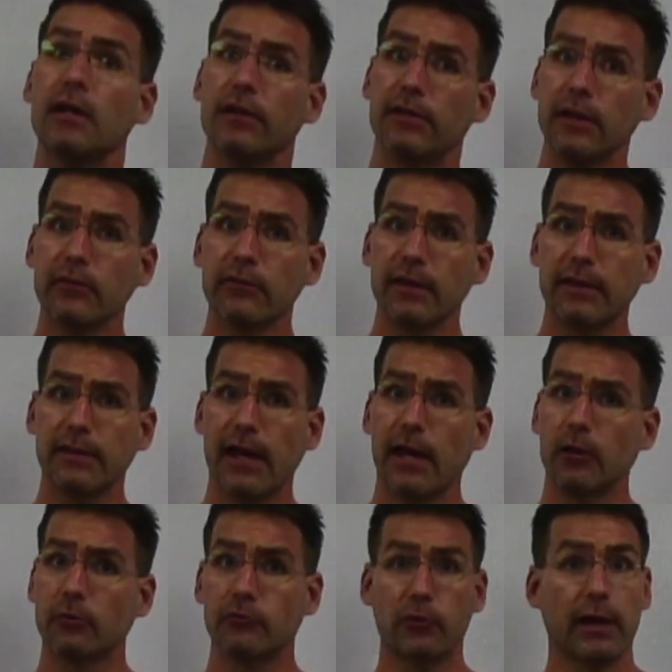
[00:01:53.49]
things like
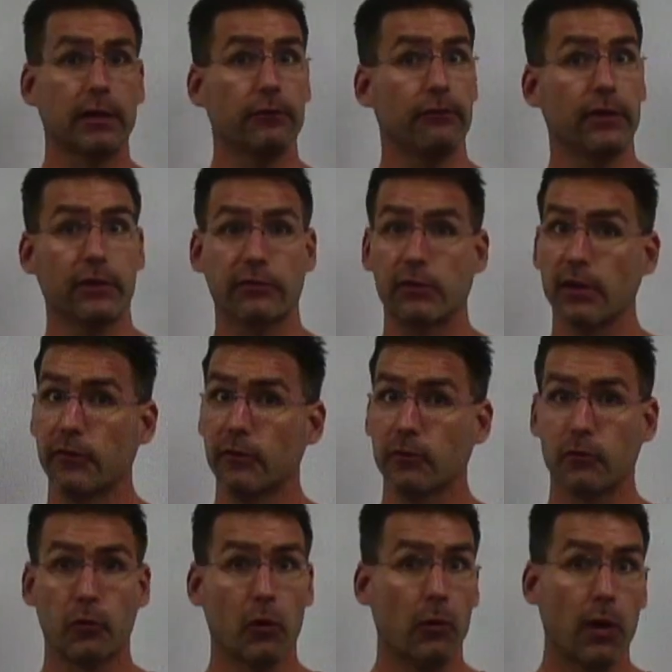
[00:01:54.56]
that, or trying to fix another
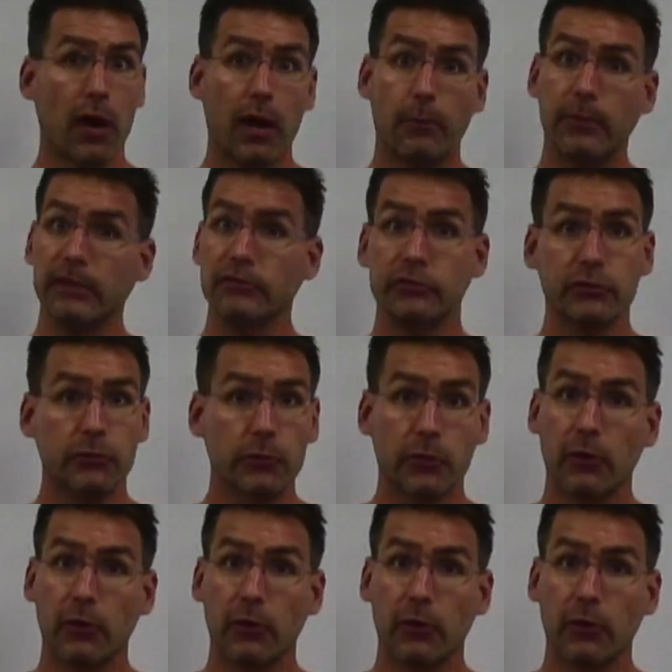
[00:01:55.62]
crow hop issue,